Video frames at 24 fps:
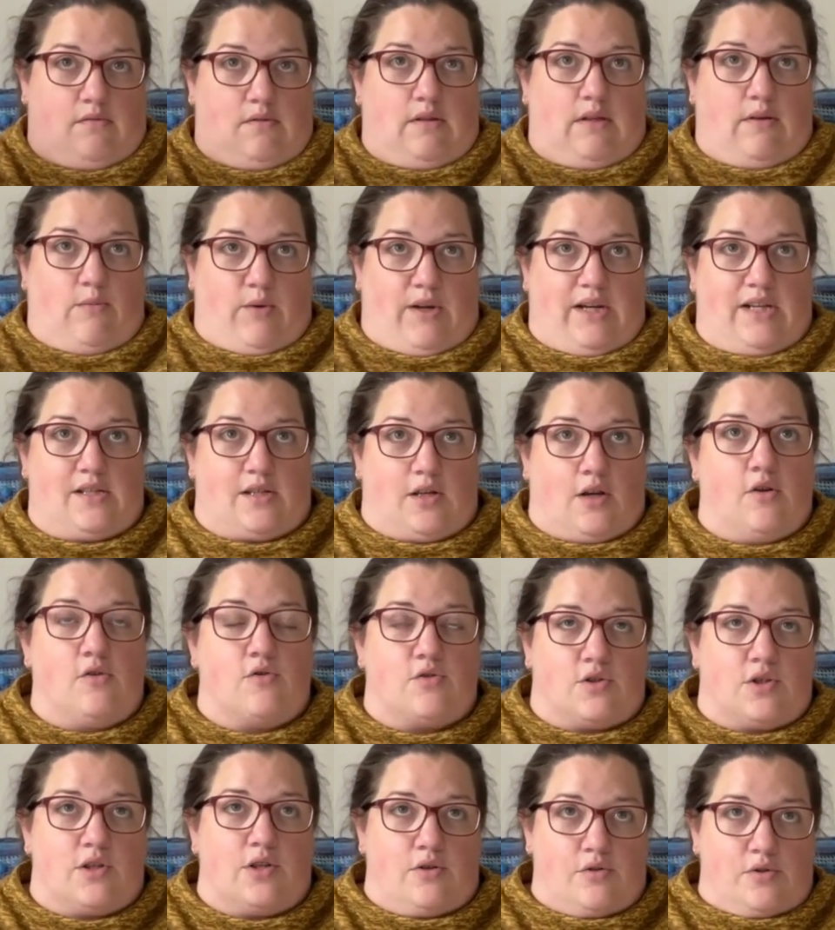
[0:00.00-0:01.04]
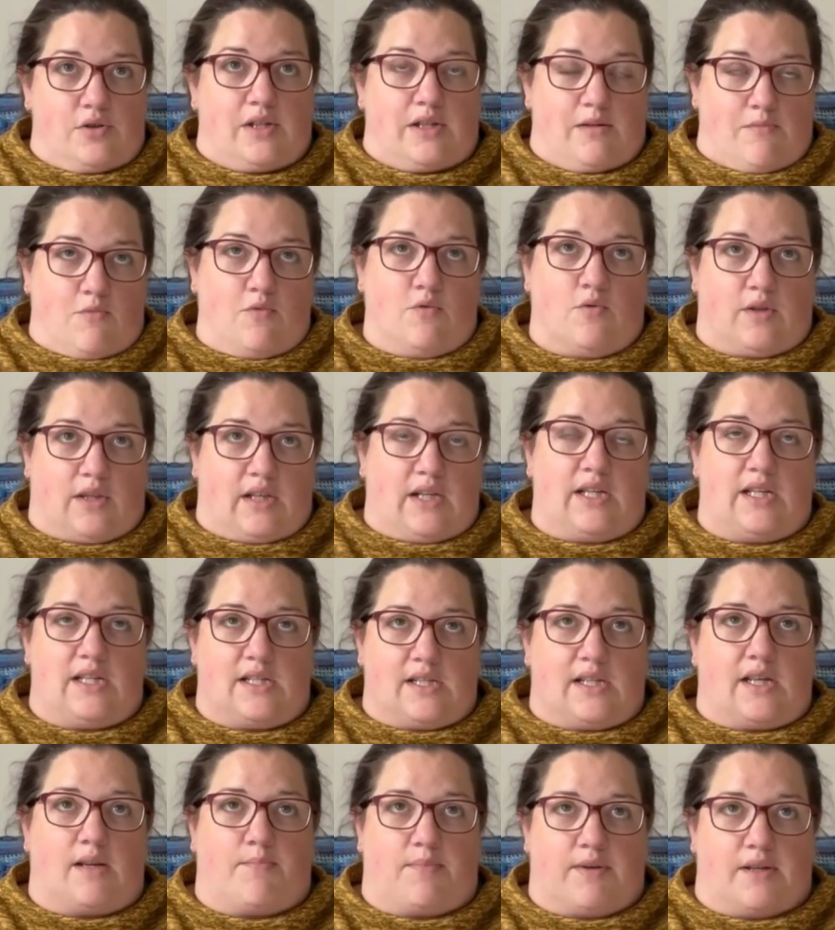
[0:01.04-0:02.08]
when it's Holst, usually more than he
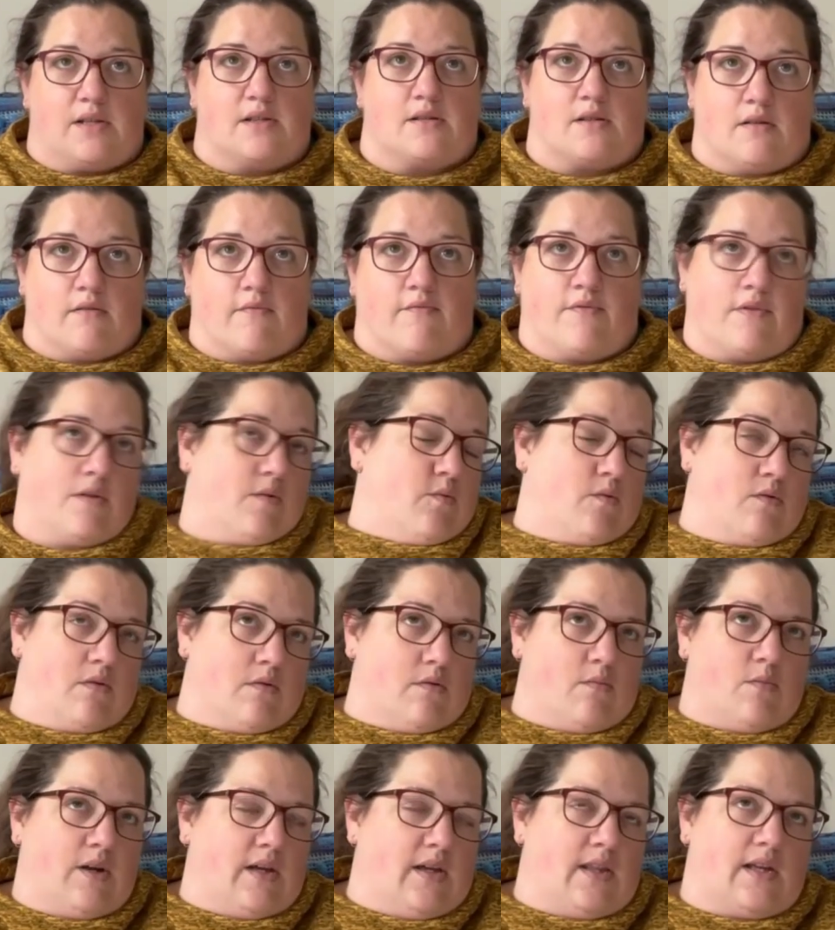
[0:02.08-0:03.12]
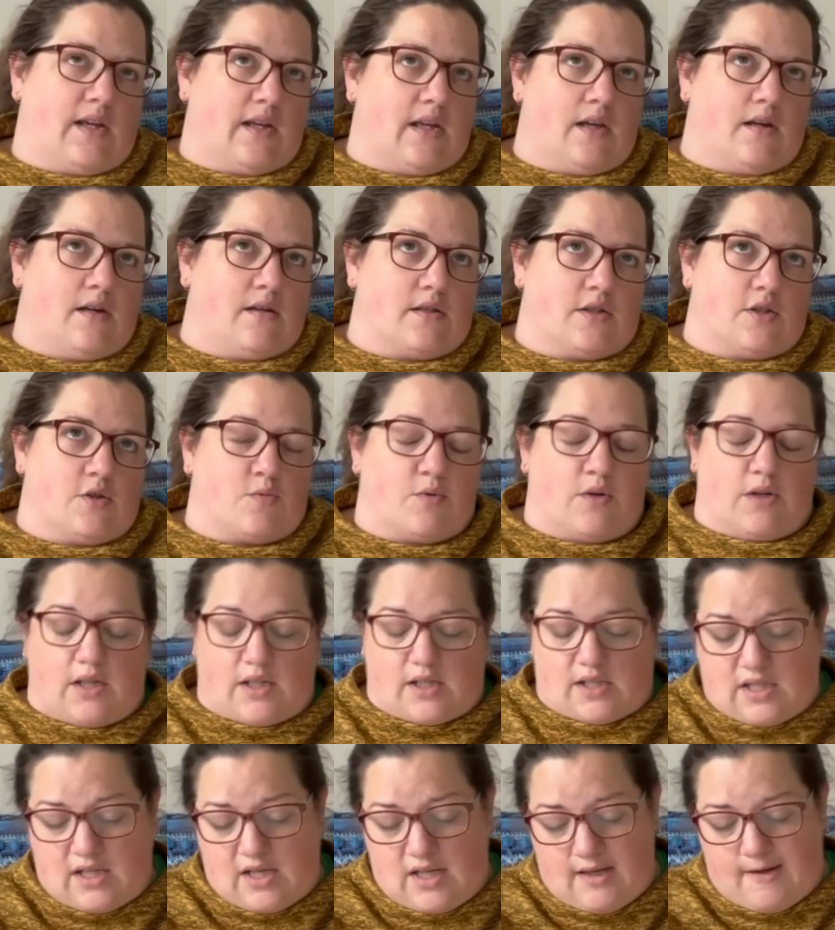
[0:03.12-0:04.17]
said, because of the way their yardage
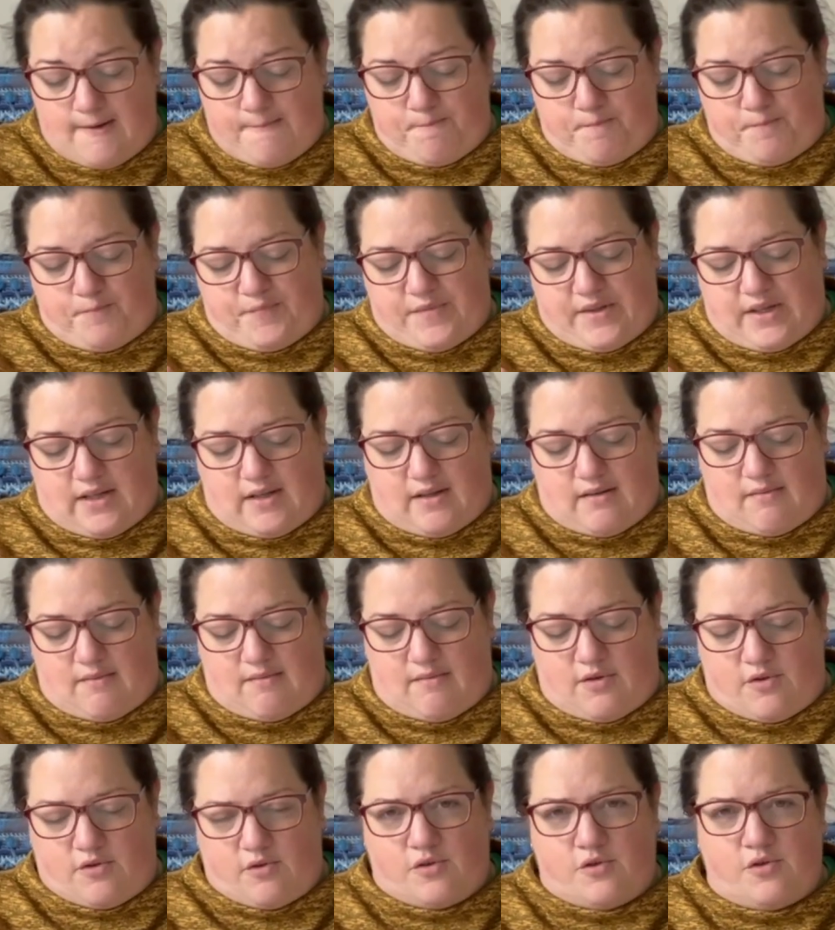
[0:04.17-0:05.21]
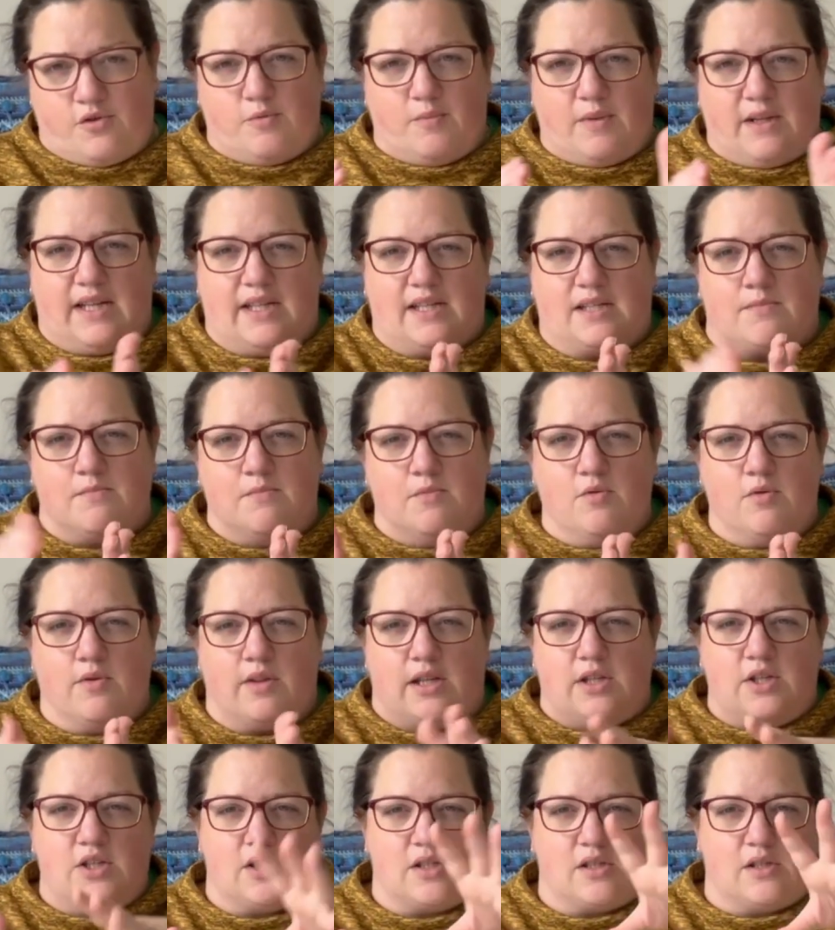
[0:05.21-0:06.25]
works. Normally it's more
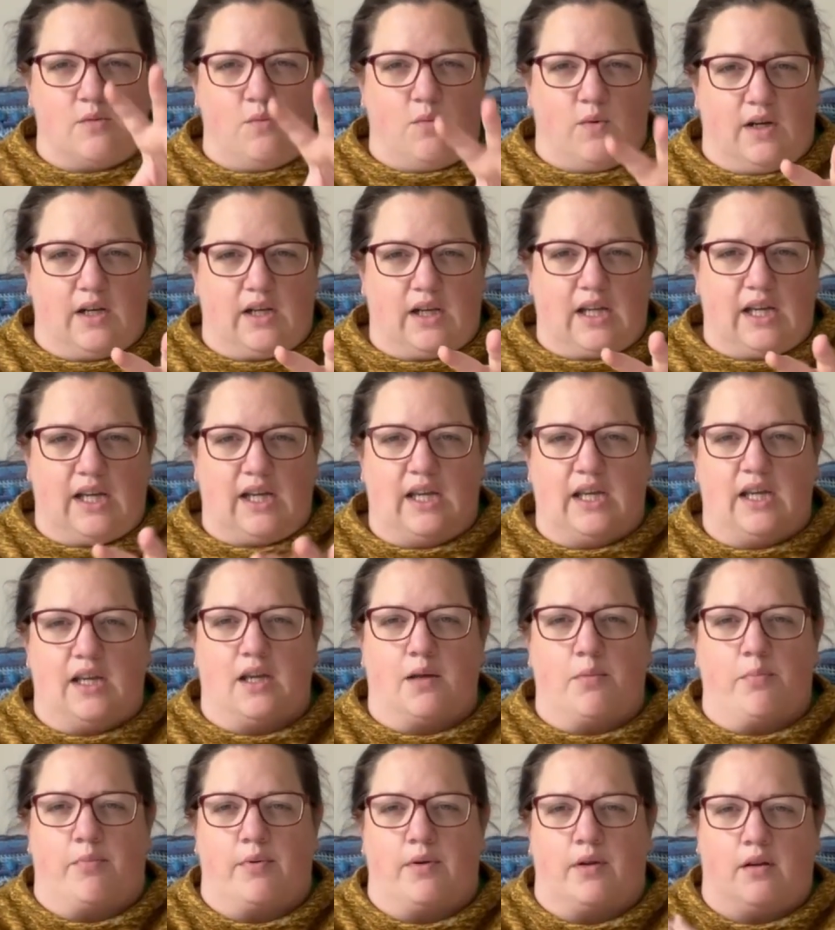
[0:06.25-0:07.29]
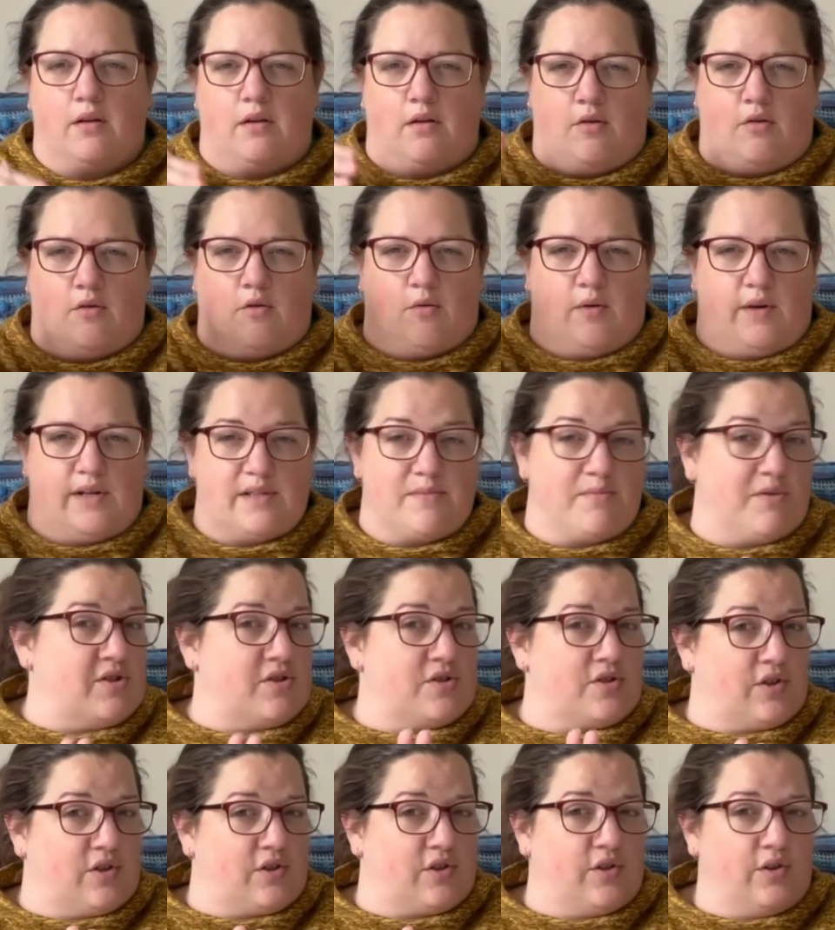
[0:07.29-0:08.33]
than just the one cake, but not quite as much
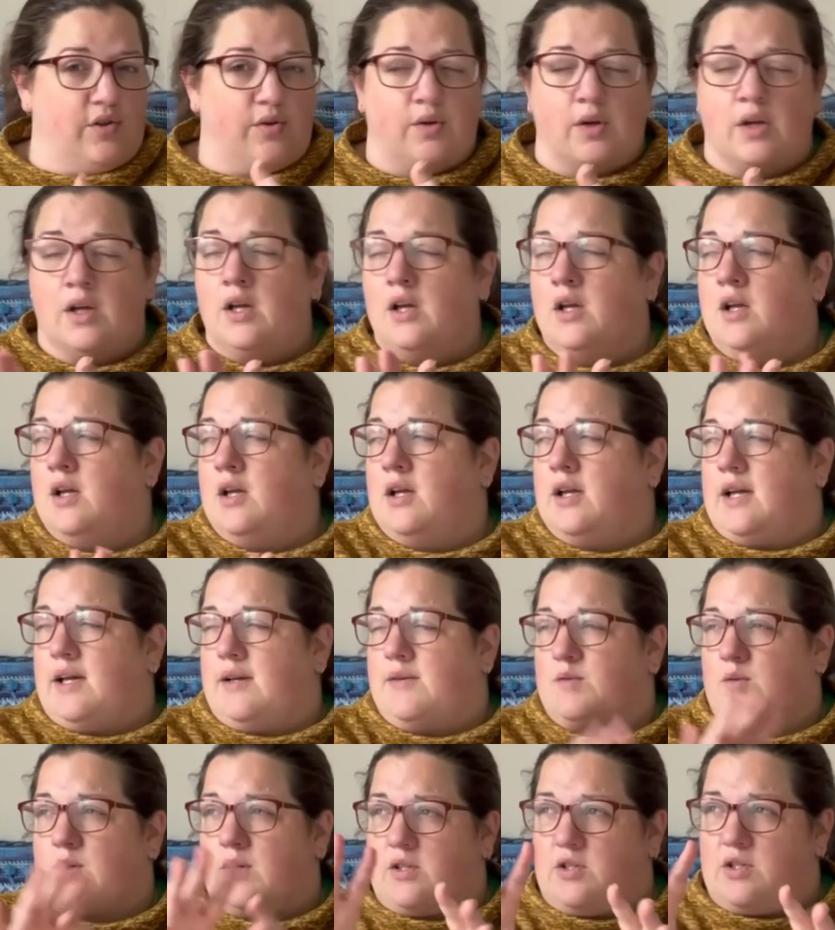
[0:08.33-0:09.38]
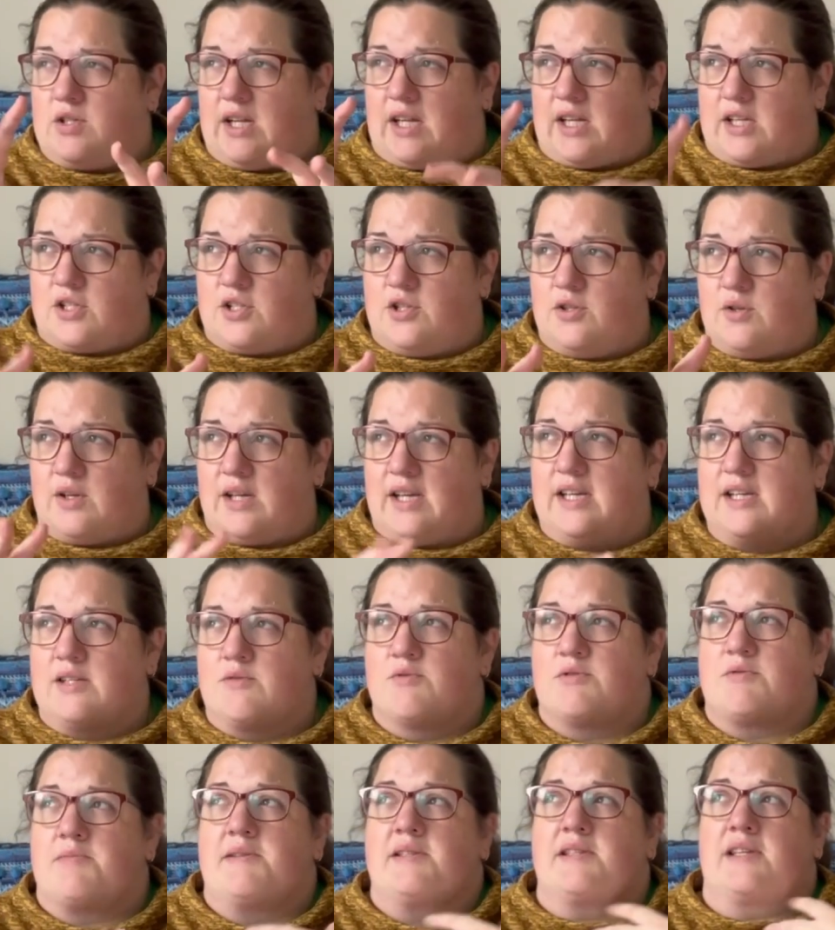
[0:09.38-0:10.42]
as the two. So I usually get 2 cakes,
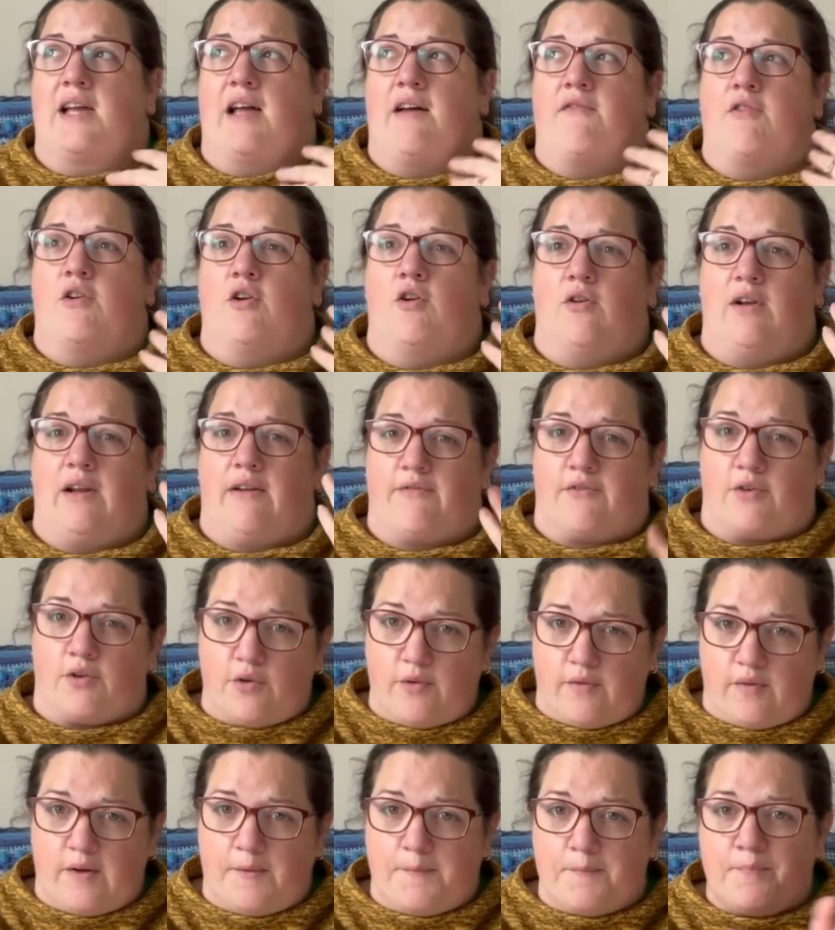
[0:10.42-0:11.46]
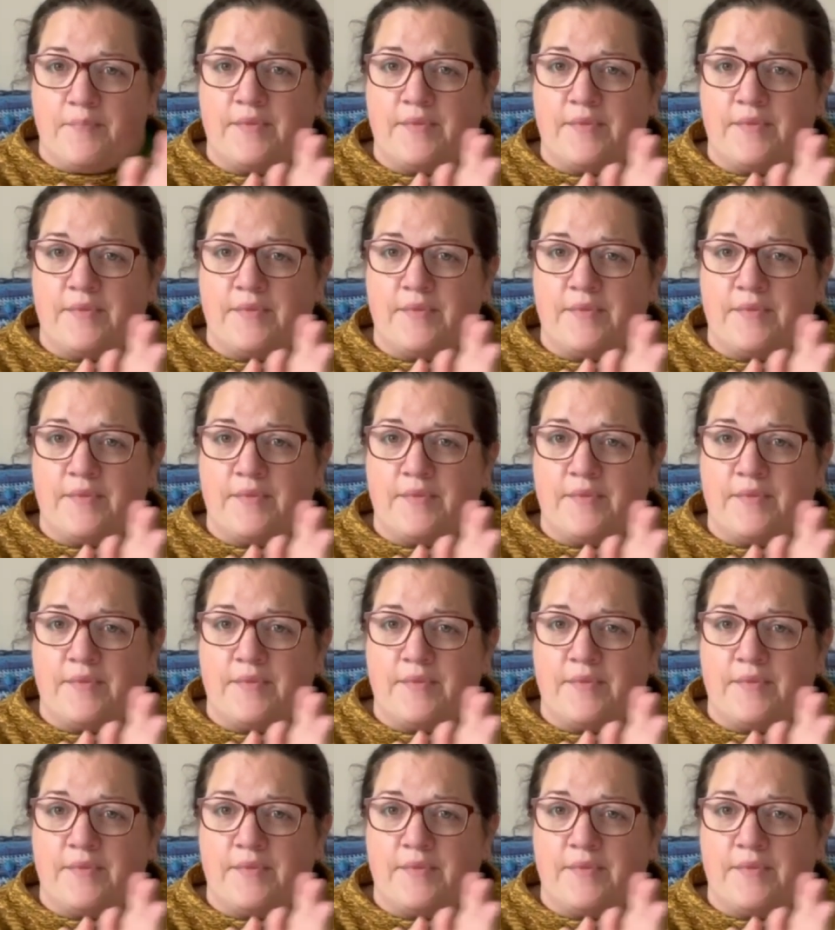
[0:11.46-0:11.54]
which means I have a lot left over.